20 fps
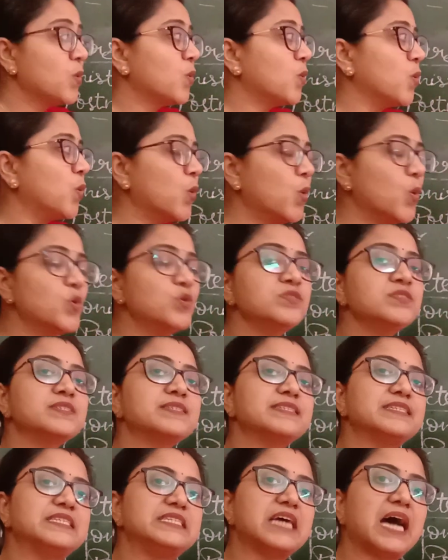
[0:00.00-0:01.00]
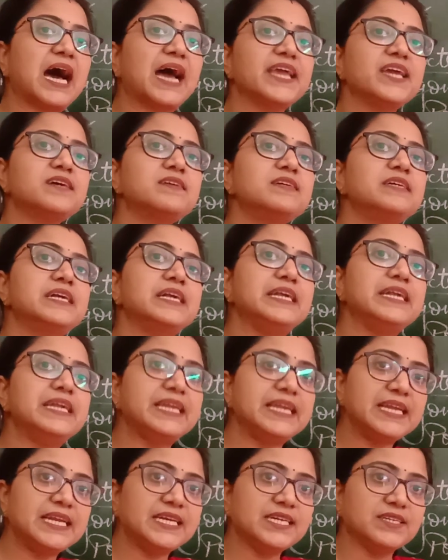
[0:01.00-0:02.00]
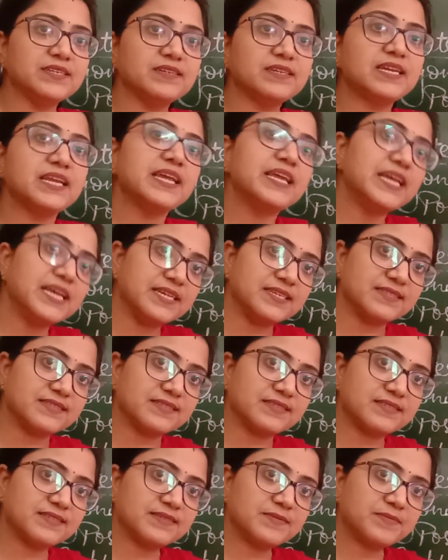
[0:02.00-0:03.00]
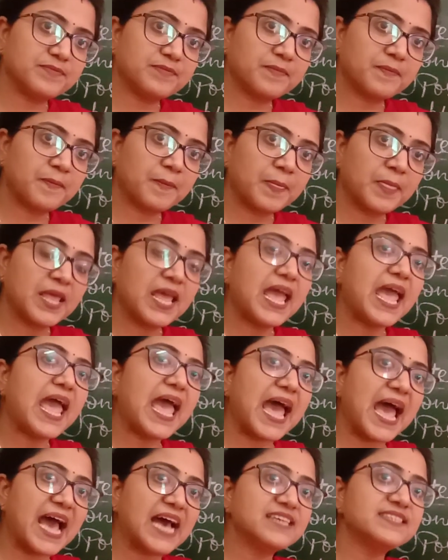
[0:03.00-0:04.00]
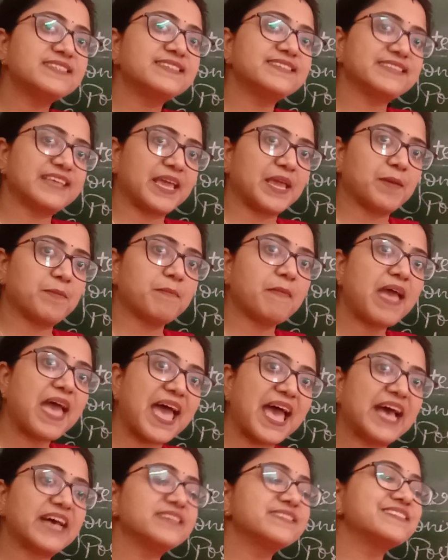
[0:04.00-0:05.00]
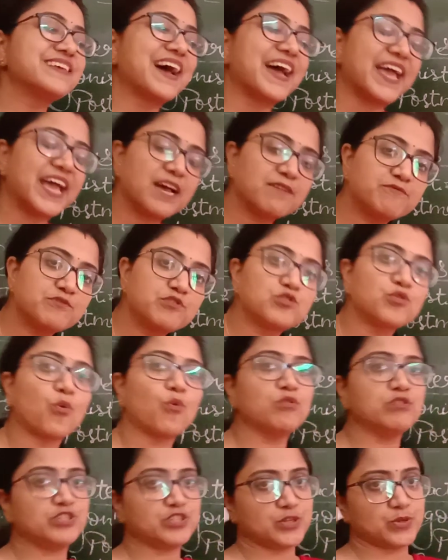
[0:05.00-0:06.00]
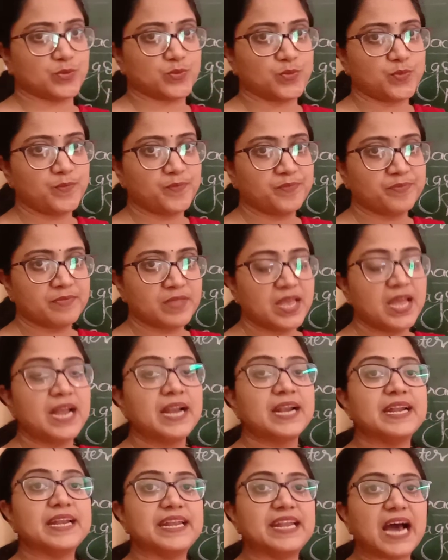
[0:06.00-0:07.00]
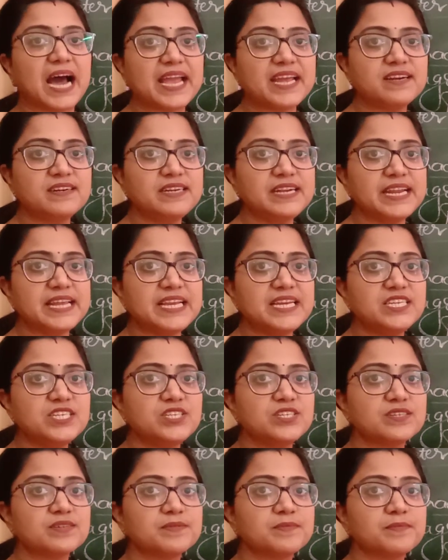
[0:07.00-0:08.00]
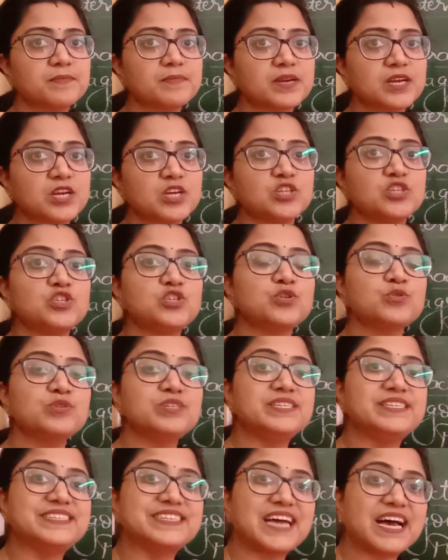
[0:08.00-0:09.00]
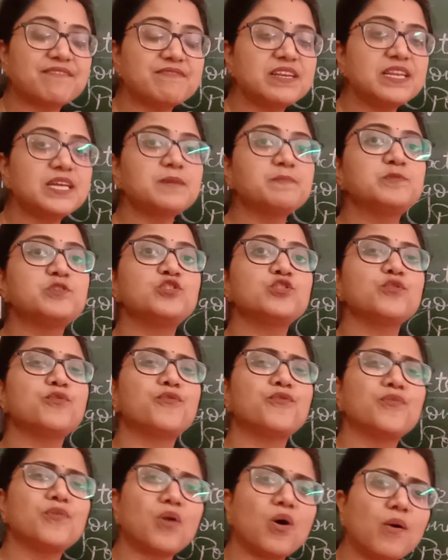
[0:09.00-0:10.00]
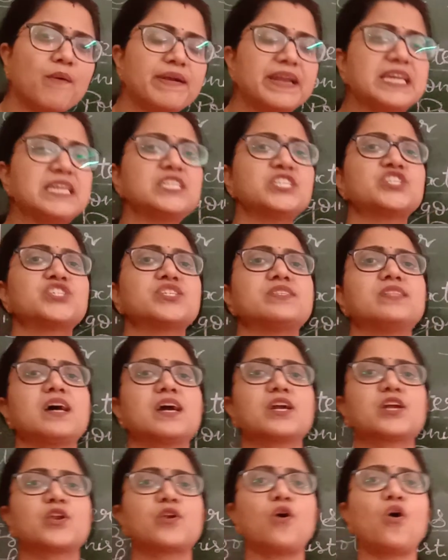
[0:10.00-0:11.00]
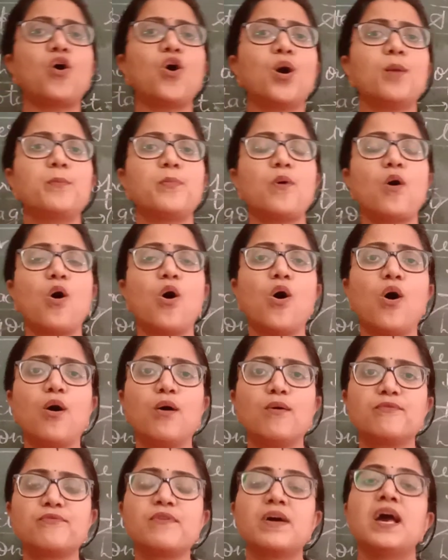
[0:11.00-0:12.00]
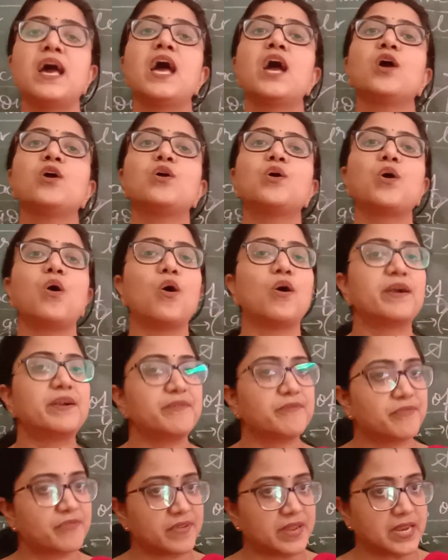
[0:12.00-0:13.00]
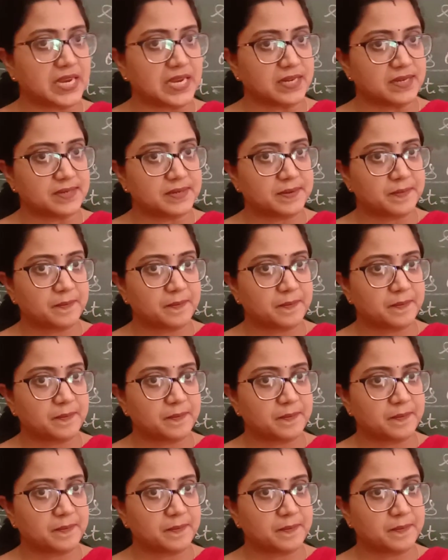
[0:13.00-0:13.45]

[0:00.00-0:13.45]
whose dire need is as same as I have told you, dire need to develop, to flourish the crop of cornfield.